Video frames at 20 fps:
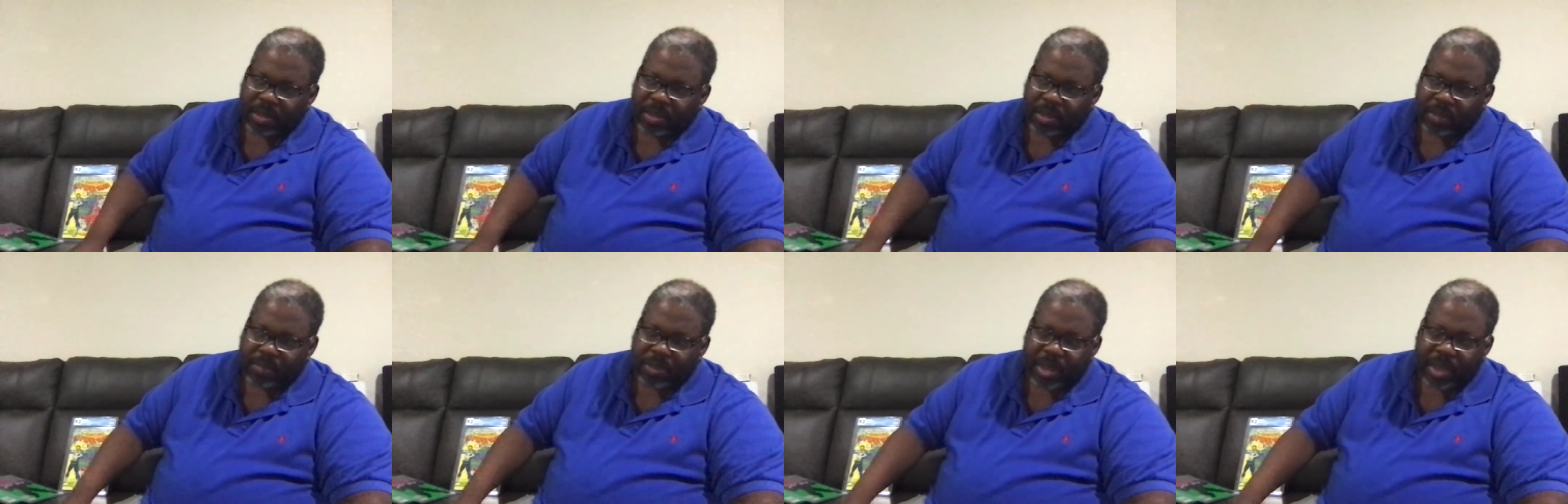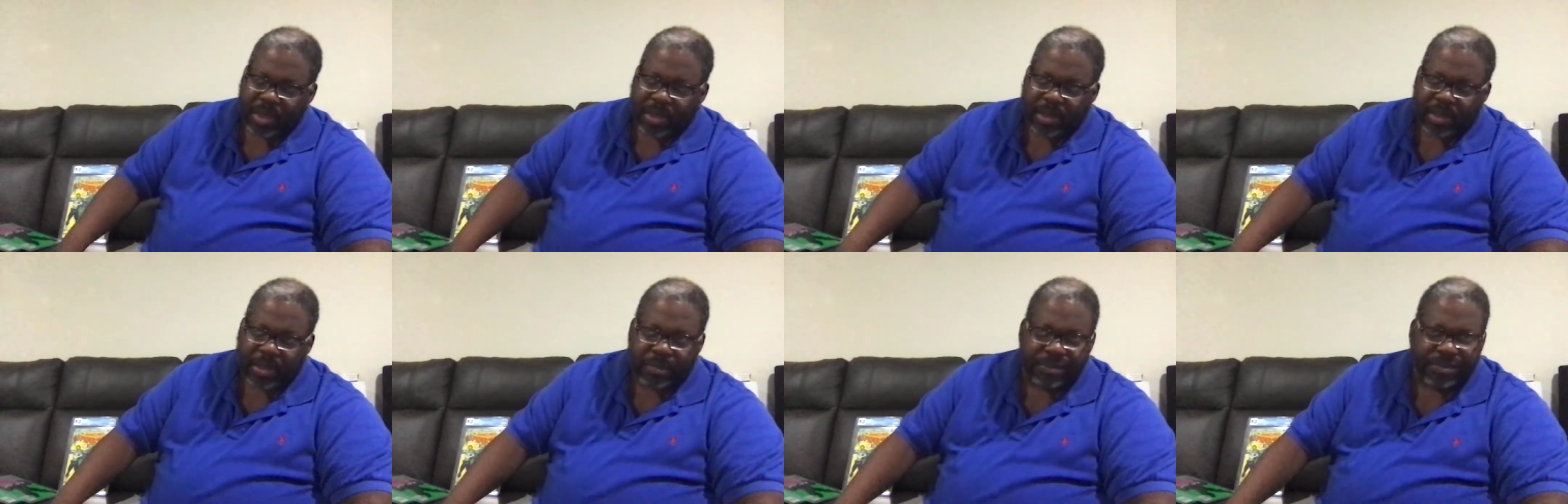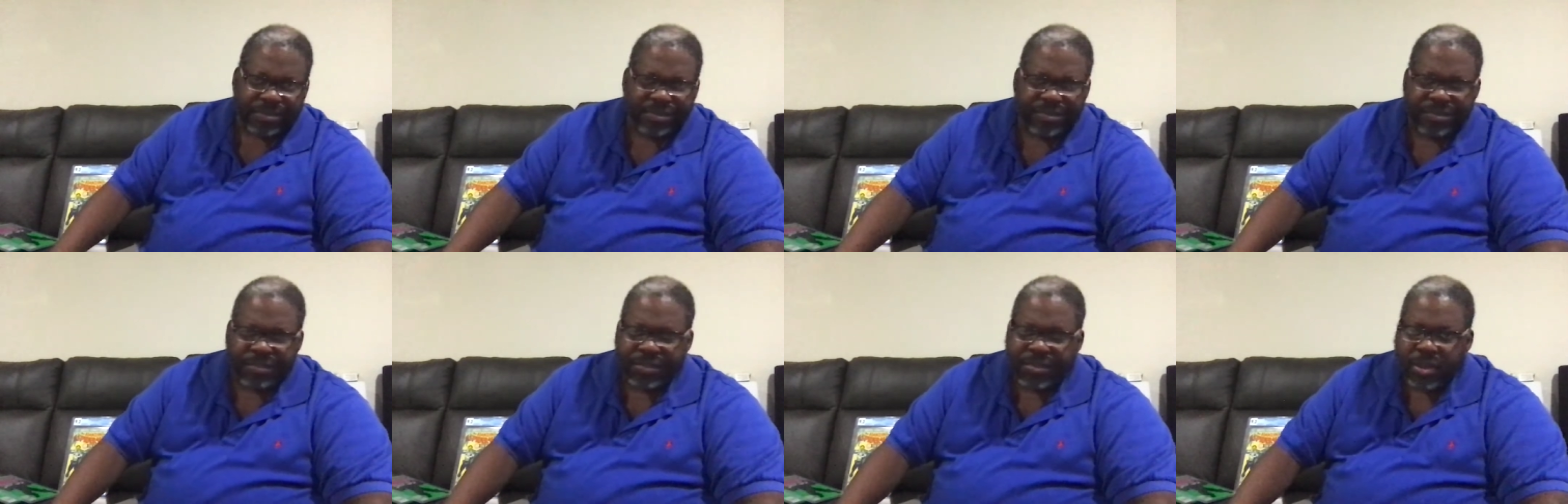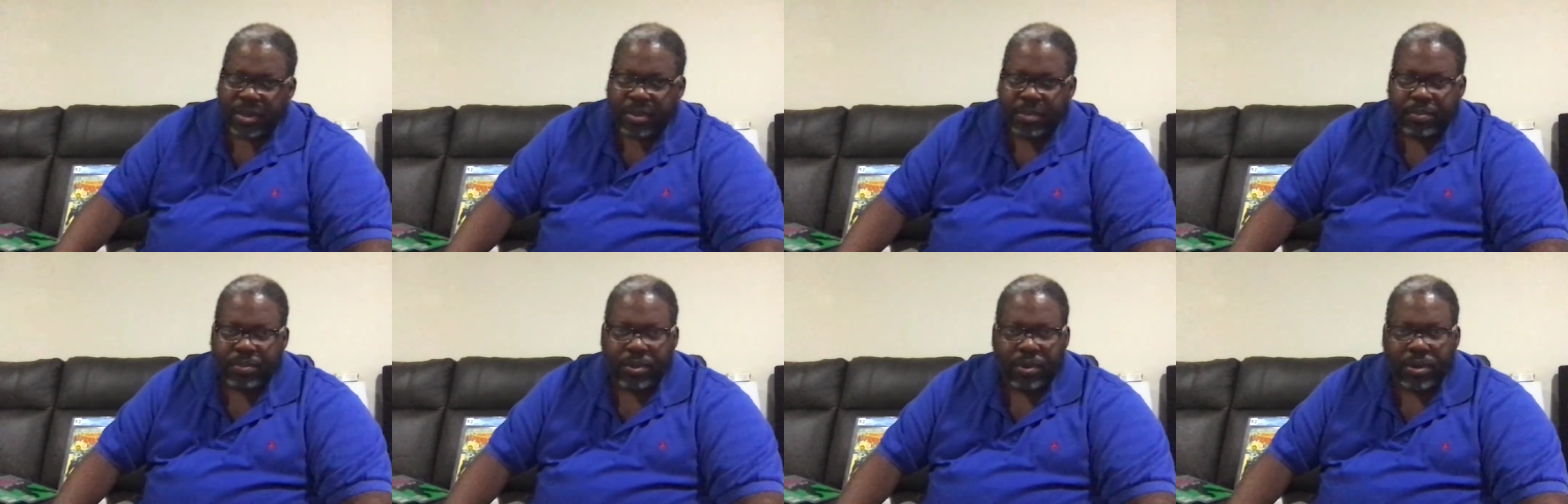come back
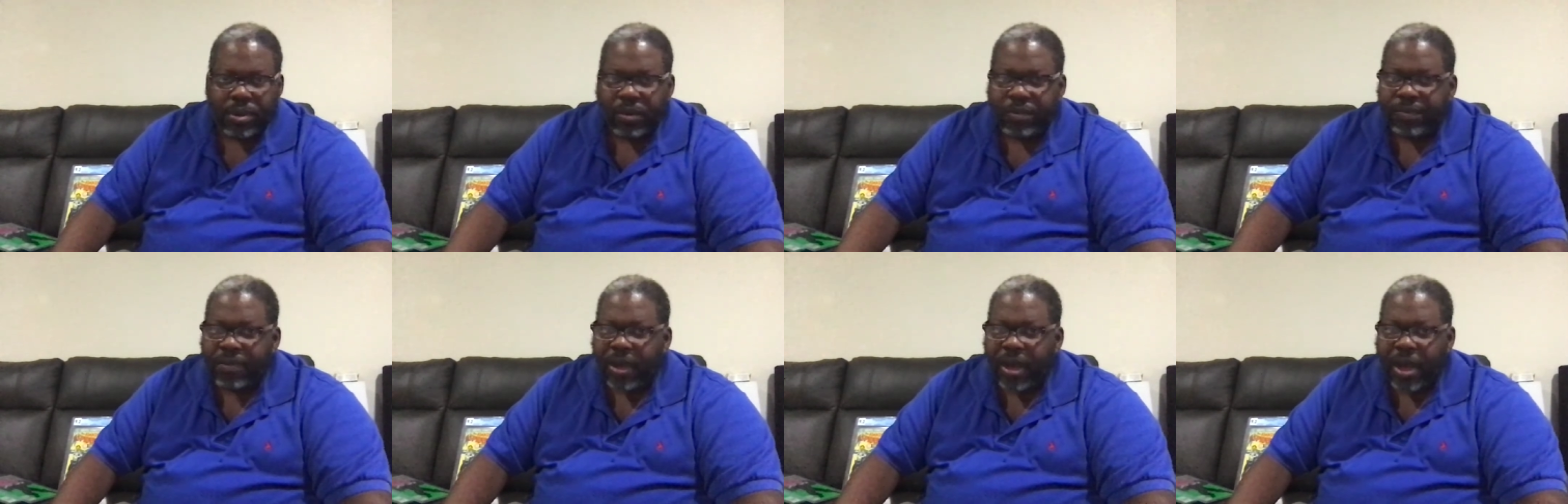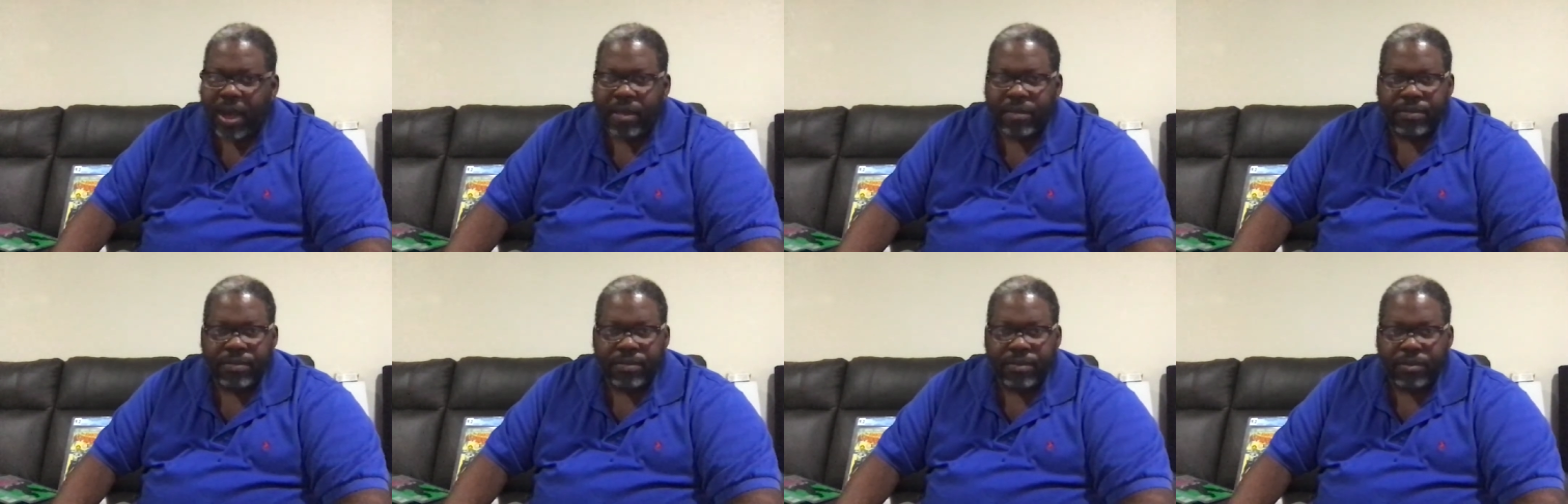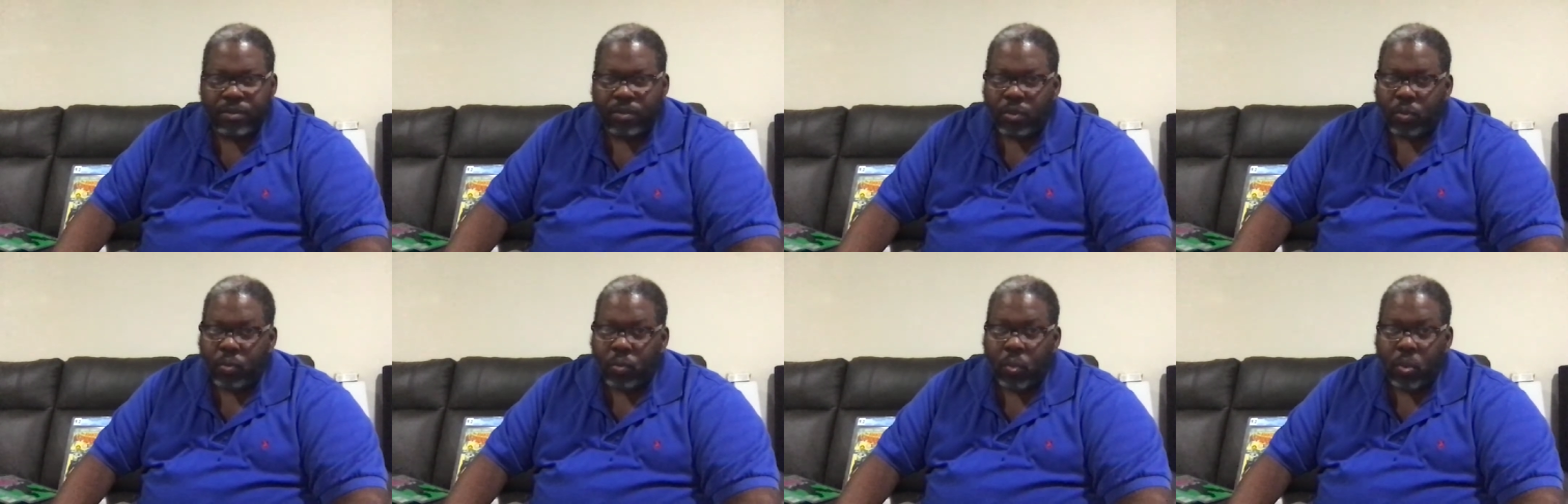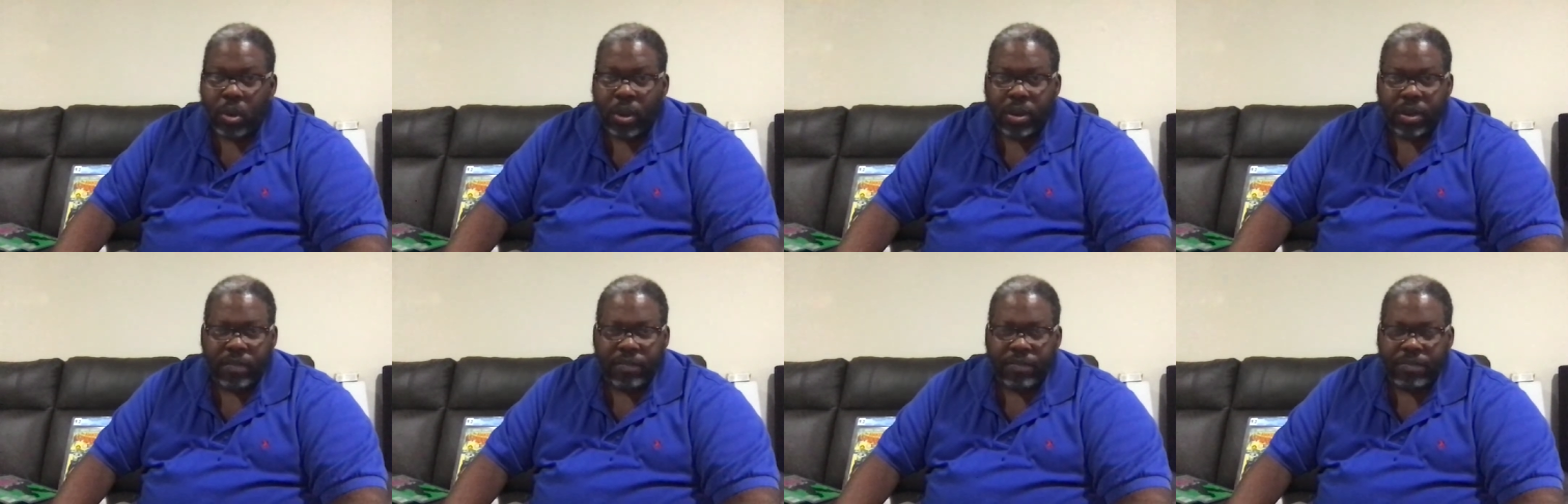0.05 or
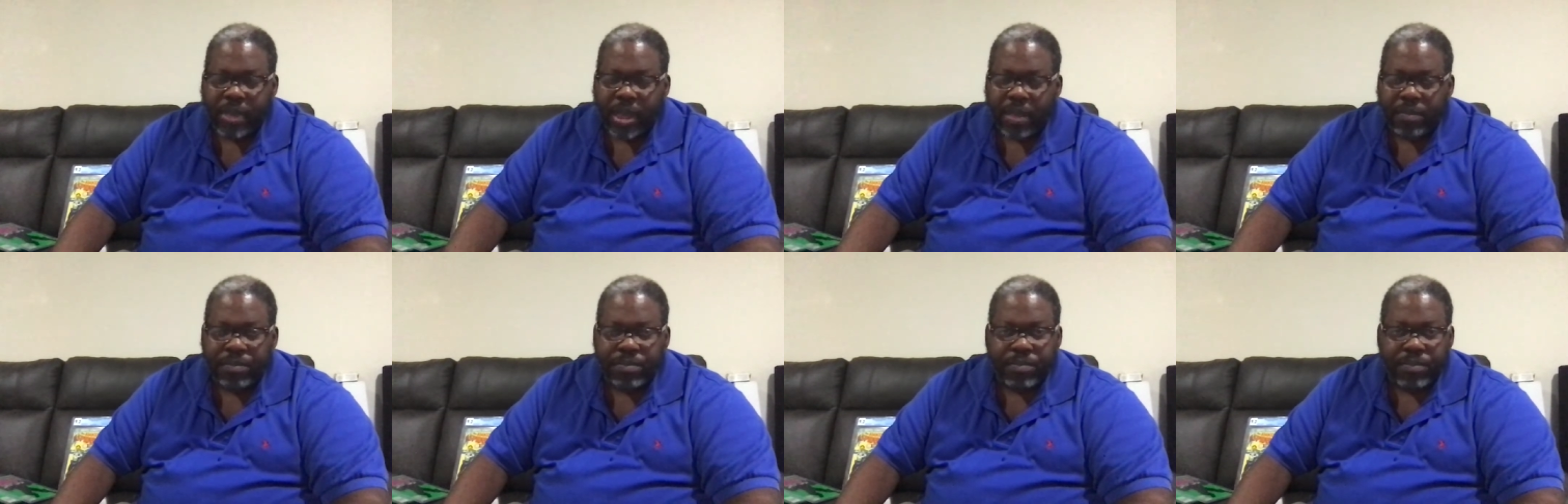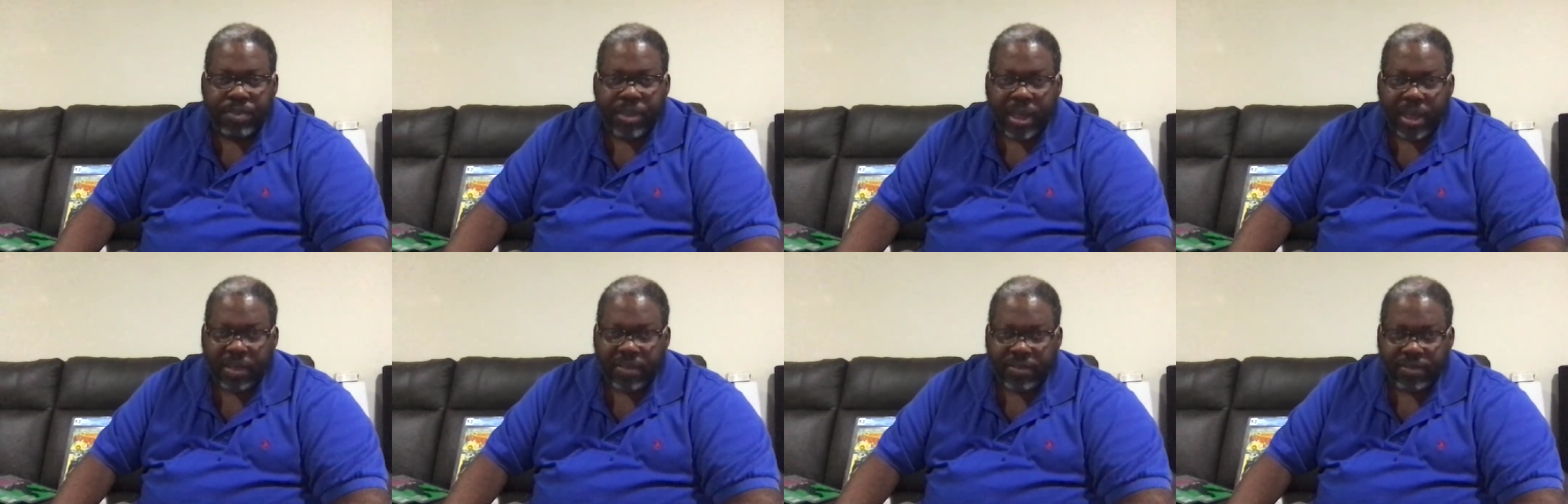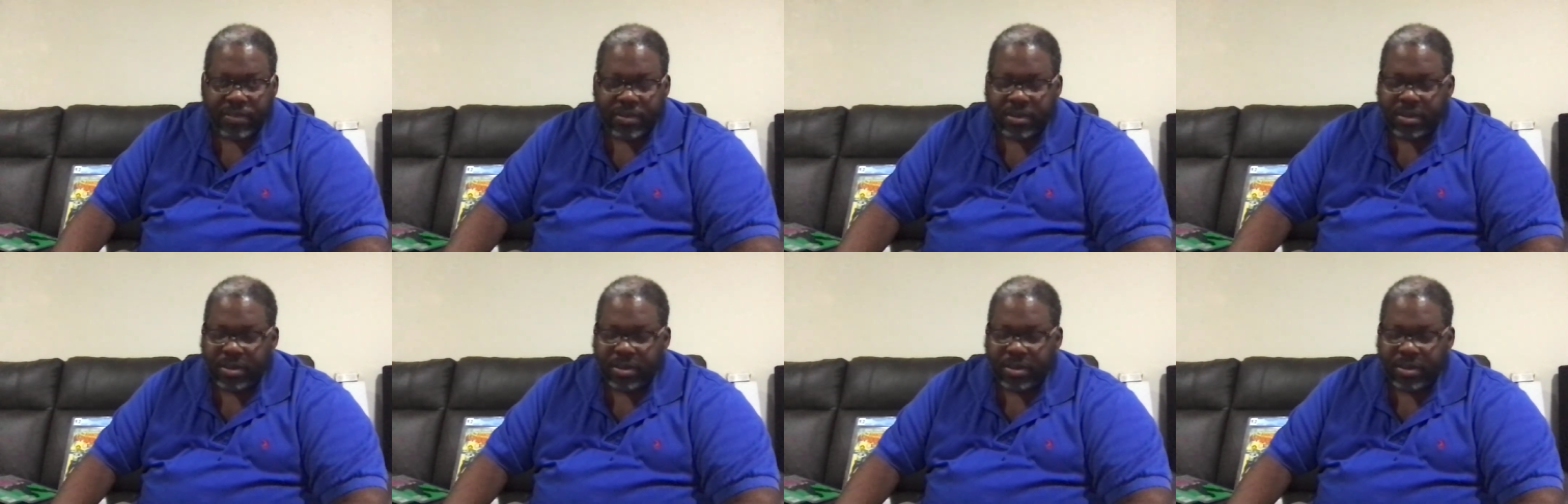1 at best.